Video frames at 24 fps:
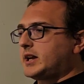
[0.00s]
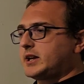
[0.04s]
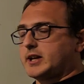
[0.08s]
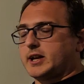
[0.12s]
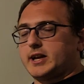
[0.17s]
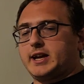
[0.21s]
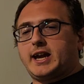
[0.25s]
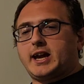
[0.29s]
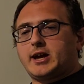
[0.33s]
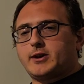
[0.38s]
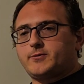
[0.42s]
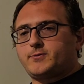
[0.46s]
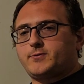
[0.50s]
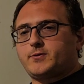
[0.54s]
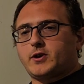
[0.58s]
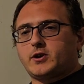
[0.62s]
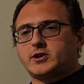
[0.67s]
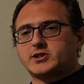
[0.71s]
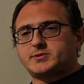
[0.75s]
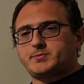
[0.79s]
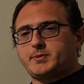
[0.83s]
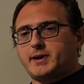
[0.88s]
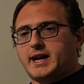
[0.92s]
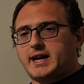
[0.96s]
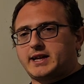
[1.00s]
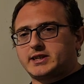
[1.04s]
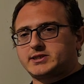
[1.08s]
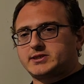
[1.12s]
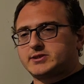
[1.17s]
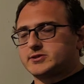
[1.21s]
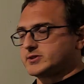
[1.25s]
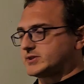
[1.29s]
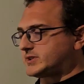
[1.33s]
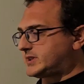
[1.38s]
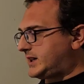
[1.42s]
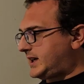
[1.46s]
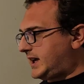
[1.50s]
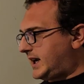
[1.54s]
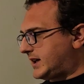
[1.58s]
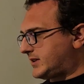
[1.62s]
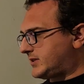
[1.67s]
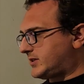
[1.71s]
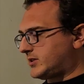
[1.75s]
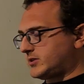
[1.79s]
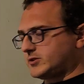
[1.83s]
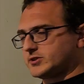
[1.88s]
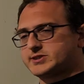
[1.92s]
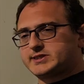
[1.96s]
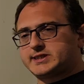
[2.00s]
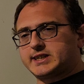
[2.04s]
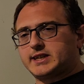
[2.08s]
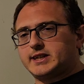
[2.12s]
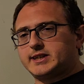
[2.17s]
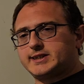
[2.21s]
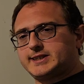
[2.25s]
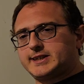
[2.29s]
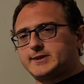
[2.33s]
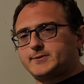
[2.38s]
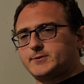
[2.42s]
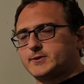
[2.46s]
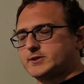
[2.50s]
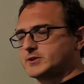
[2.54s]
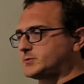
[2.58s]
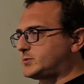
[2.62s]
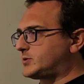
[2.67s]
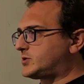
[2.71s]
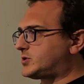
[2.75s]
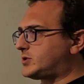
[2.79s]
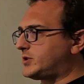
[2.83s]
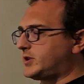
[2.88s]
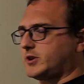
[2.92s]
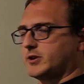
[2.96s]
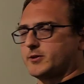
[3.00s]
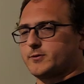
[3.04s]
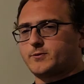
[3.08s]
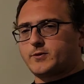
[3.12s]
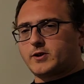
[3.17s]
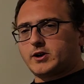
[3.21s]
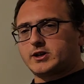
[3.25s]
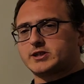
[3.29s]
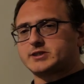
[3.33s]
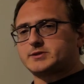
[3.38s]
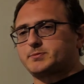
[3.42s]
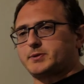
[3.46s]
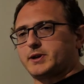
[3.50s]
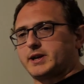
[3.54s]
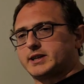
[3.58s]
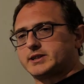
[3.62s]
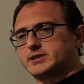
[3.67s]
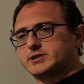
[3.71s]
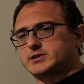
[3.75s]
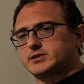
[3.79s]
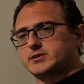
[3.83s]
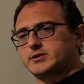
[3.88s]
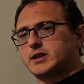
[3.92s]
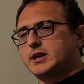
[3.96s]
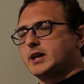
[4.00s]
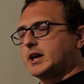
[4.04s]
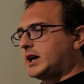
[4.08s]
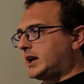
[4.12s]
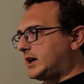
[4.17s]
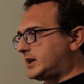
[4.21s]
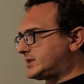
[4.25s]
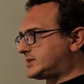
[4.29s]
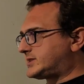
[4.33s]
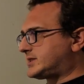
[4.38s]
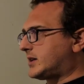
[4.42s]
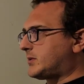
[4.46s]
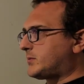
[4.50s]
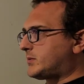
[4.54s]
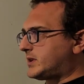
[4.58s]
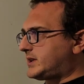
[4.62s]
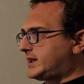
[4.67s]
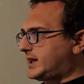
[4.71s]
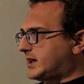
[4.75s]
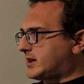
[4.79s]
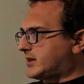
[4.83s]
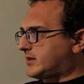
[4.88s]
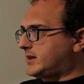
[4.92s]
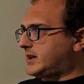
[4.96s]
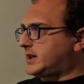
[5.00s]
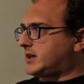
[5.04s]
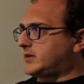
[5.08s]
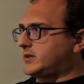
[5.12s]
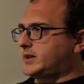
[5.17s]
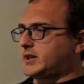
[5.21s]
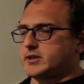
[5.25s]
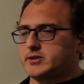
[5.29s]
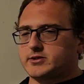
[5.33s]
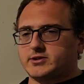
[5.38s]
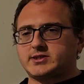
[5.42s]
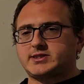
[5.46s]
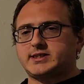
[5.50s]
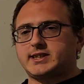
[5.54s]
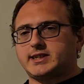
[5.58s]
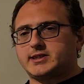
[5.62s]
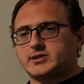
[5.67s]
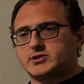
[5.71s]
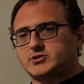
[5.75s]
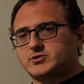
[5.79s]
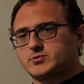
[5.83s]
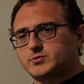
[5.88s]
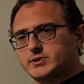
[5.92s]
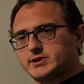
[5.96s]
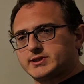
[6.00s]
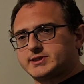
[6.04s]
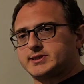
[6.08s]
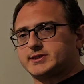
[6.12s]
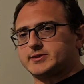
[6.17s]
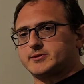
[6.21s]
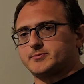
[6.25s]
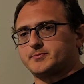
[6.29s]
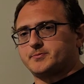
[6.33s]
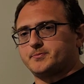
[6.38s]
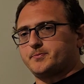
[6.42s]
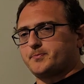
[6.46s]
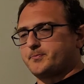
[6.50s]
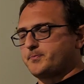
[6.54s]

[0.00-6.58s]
Now you have false pastors. Now you have to understand the difference between a false pastor and someone that clearly understands wisdom.